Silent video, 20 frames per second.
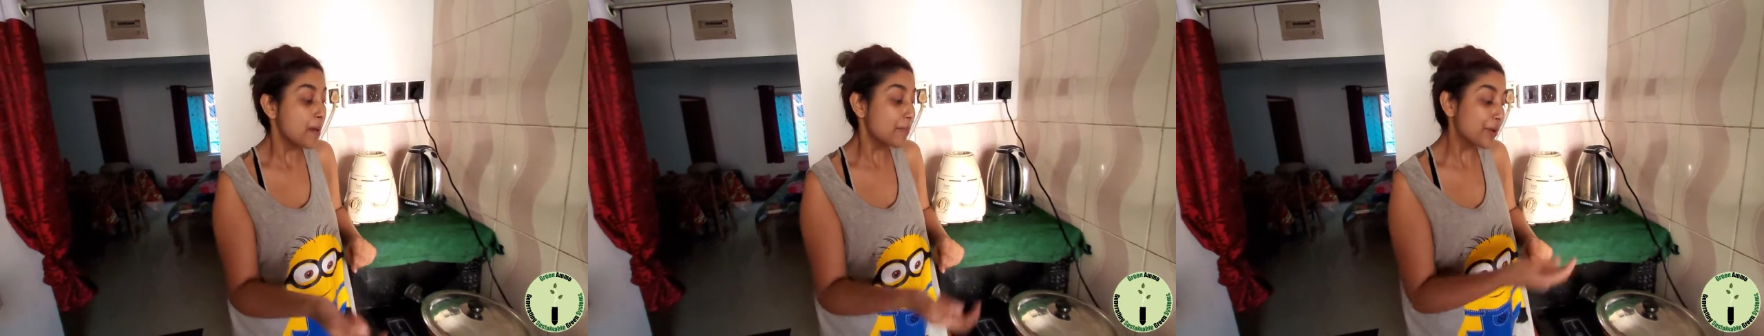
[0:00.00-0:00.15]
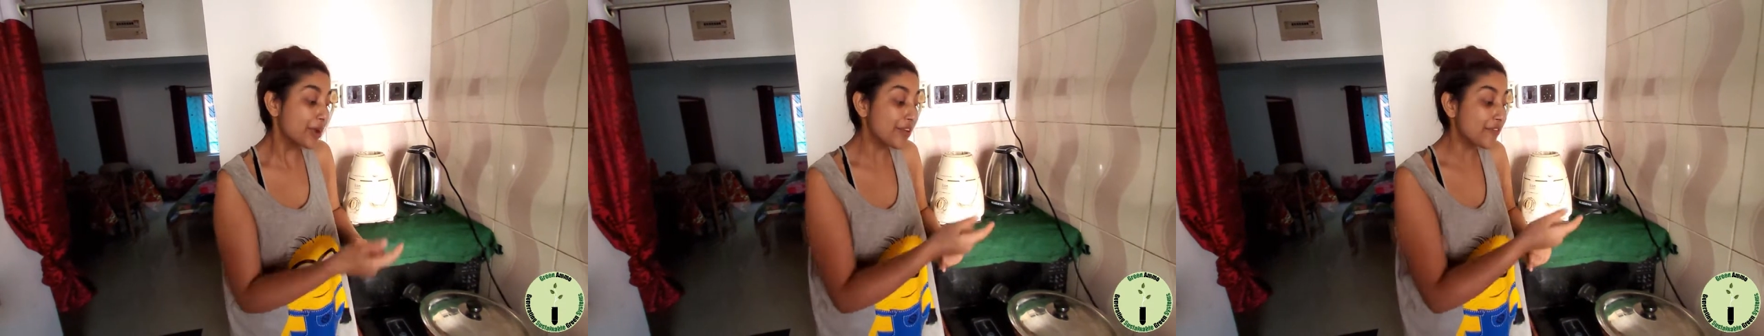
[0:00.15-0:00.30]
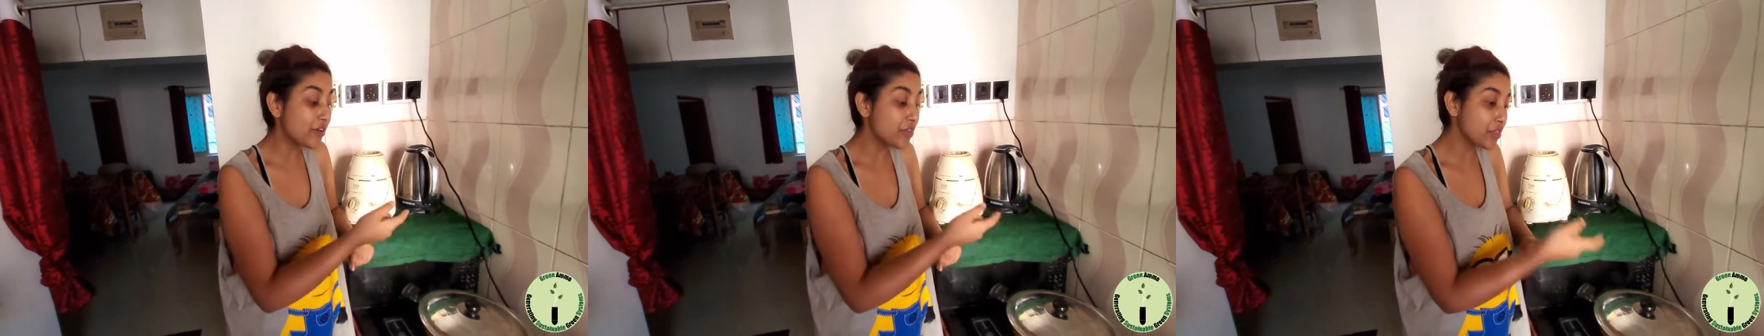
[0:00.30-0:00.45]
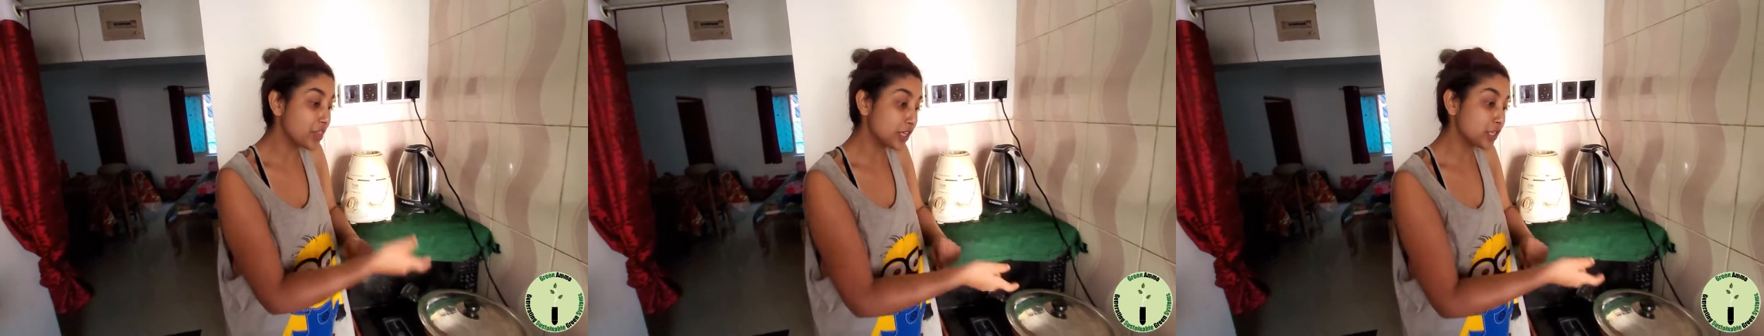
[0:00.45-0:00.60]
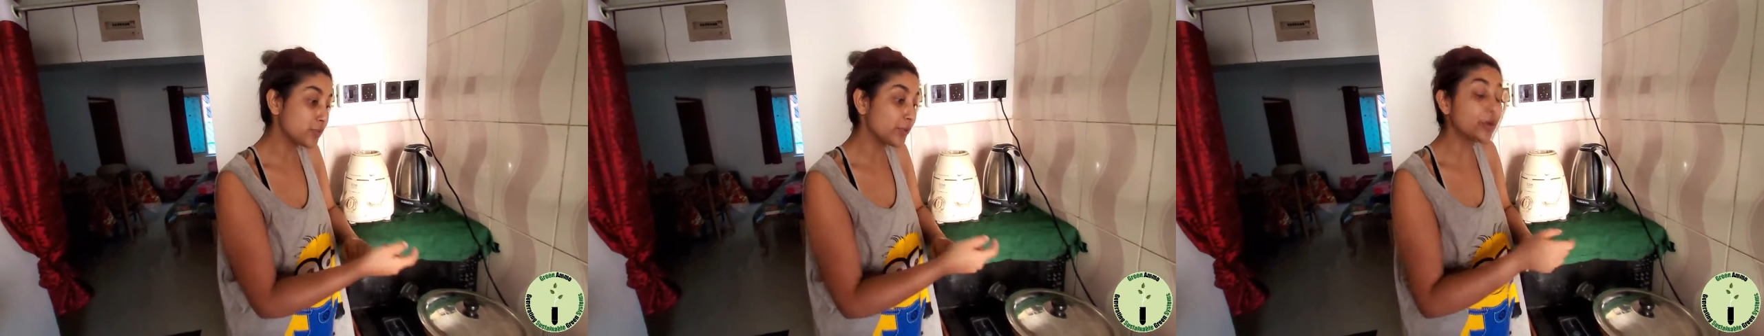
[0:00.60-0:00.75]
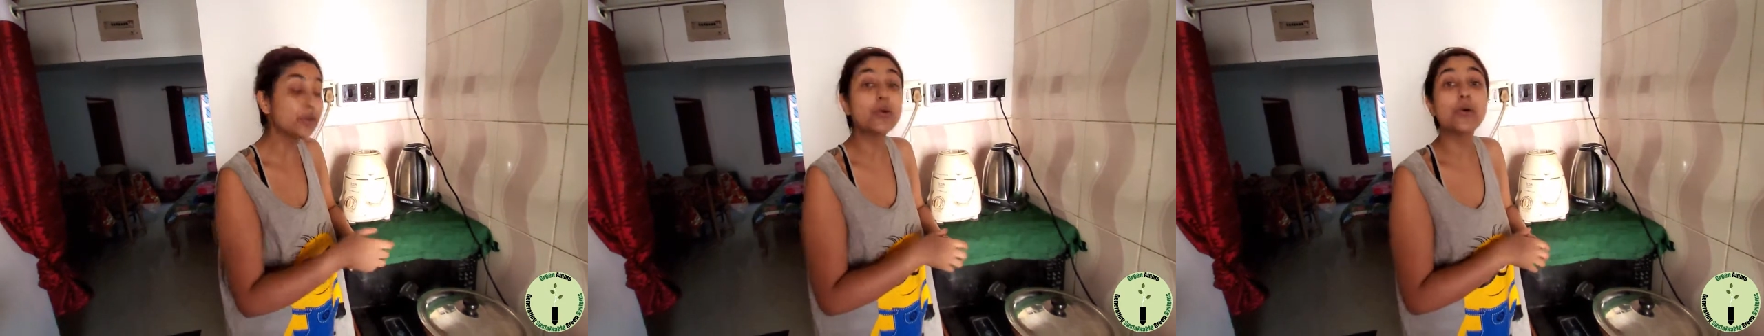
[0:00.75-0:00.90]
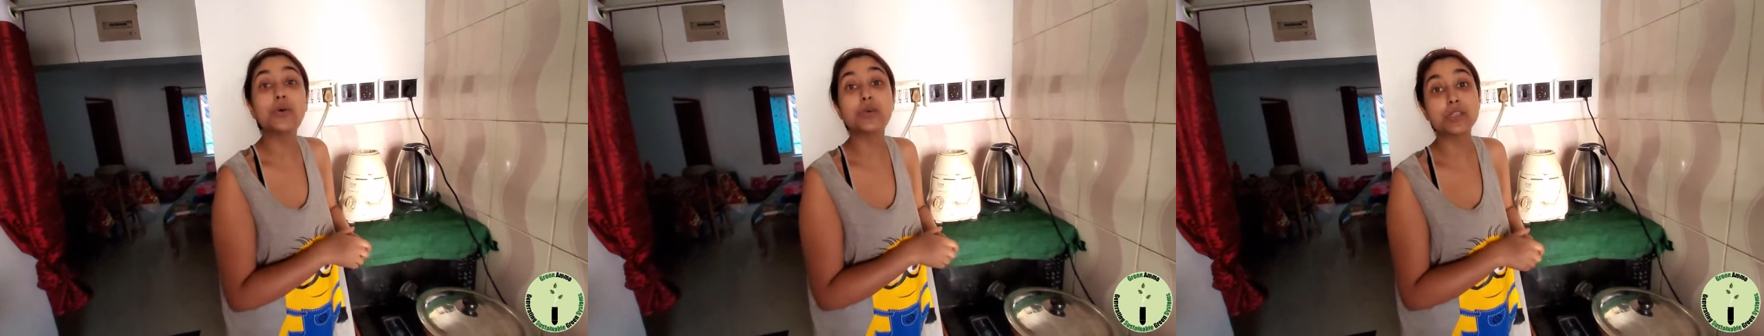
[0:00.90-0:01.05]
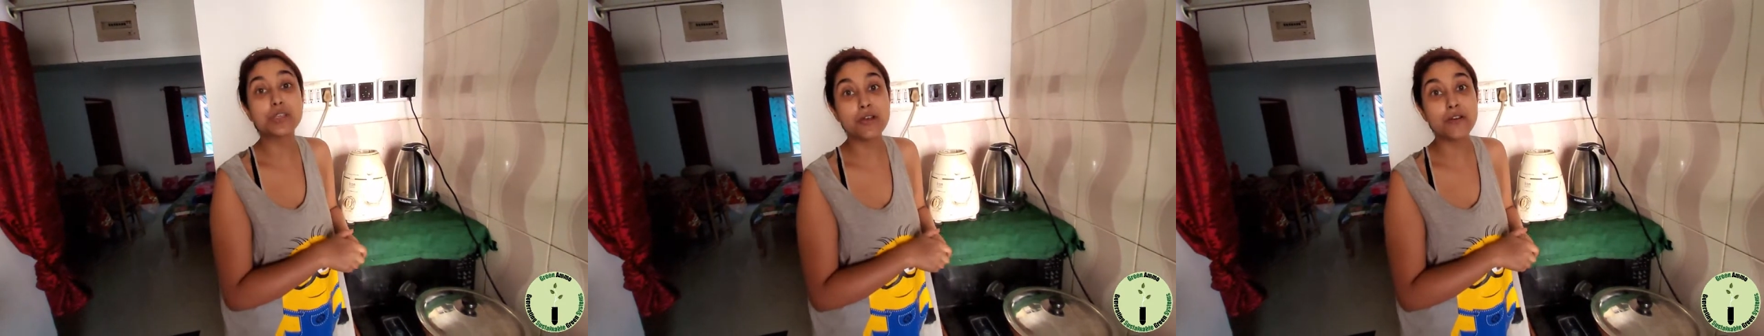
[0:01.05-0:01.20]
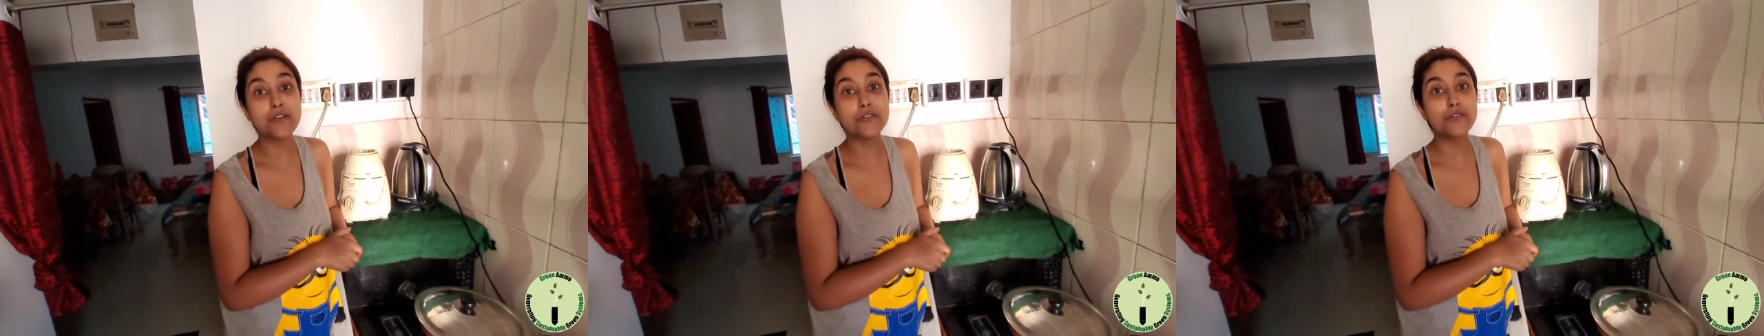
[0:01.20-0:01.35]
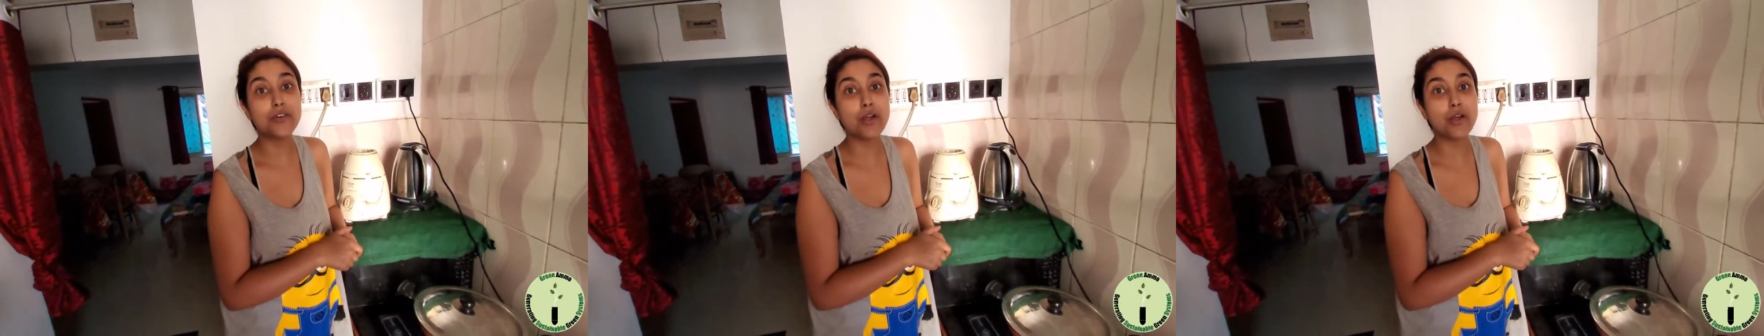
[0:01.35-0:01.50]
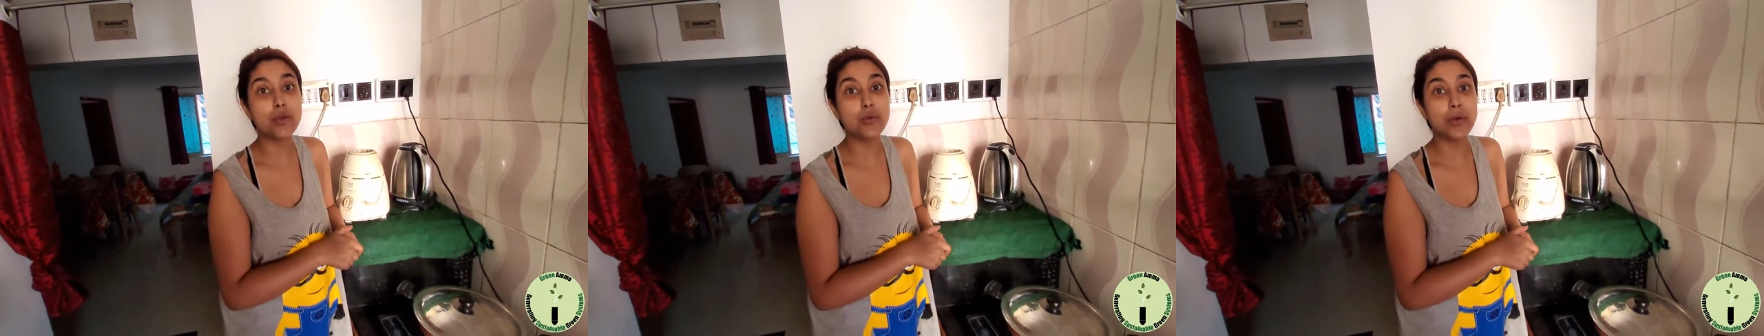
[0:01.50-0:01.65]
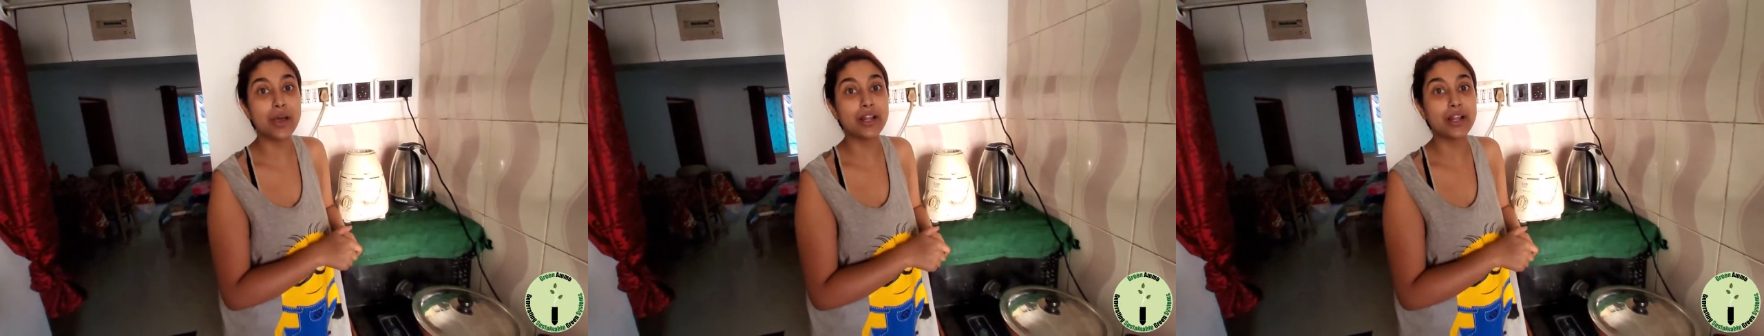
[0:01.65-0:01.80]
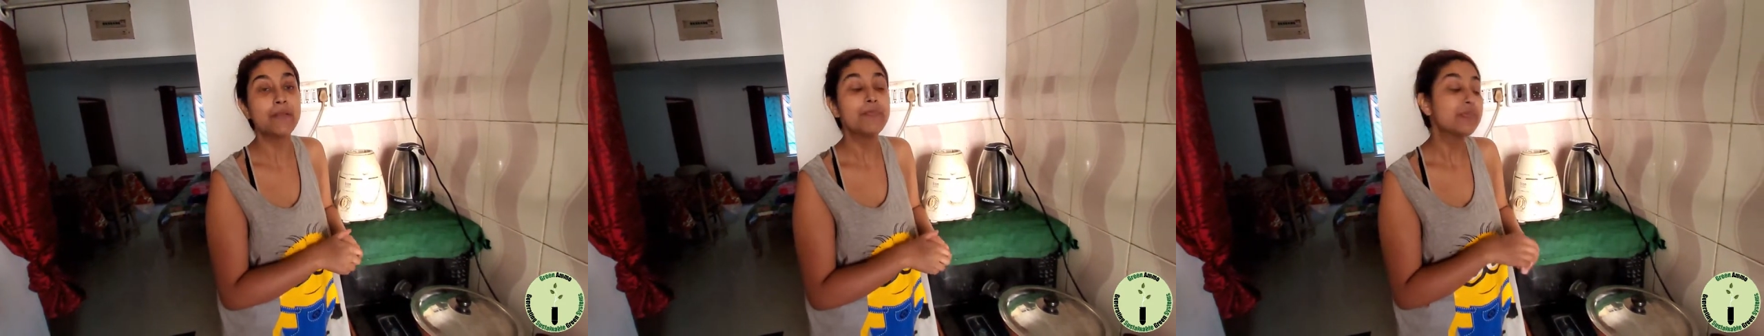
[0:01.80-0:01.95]
but even this one goes very
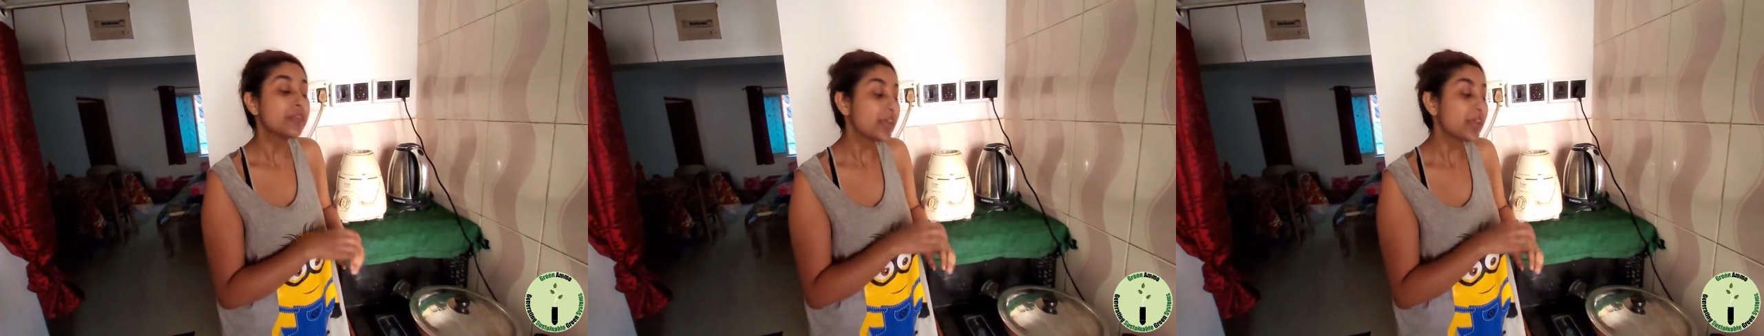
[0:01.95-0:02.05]
well.